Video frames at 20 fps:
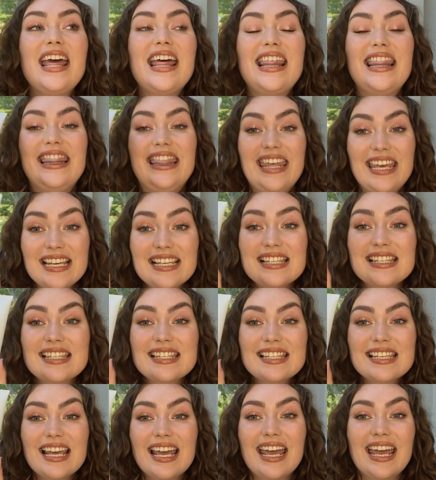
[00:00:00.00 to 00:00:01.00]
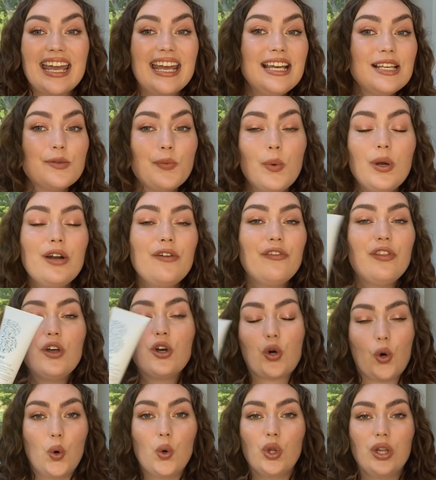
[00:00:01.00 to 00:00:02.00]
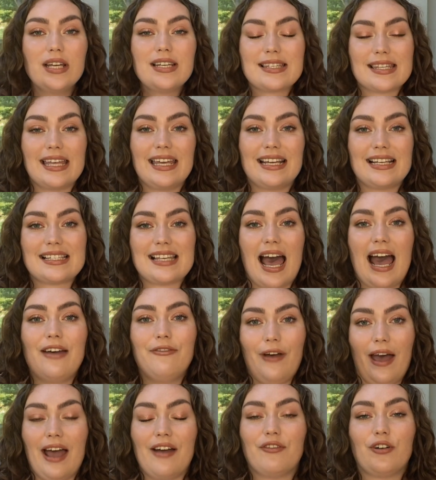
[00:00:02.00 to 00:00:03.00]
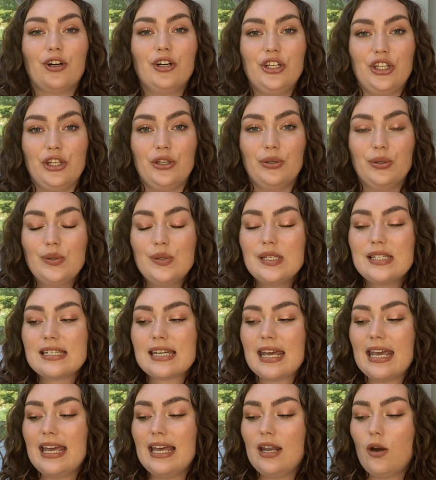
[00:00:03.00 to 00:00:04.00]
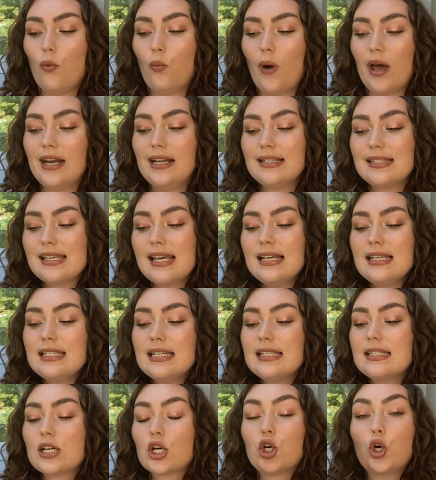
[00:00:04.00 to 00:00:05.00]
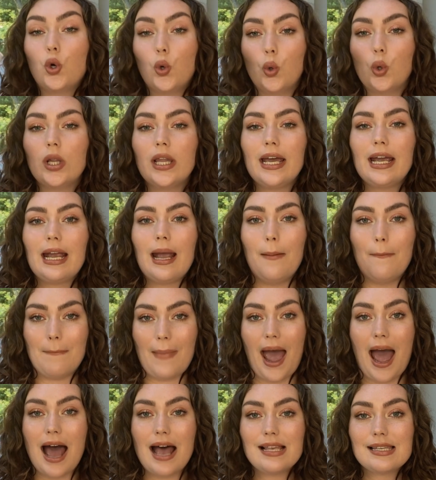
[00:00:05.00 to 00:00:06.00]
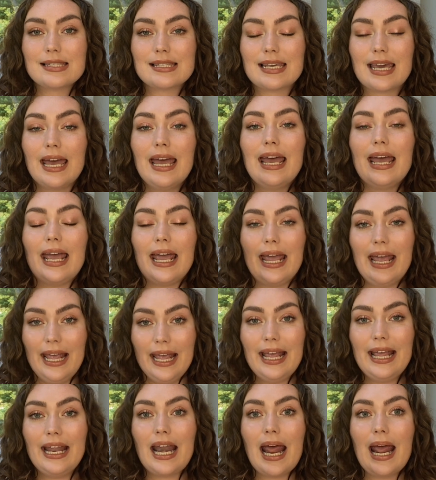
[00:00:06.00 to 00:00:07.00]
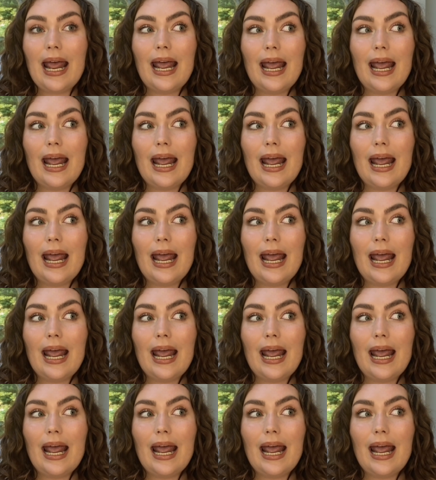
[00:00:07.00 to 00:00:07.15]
This is one of the coolest things I've ever used. When it says it's a cooling mask, it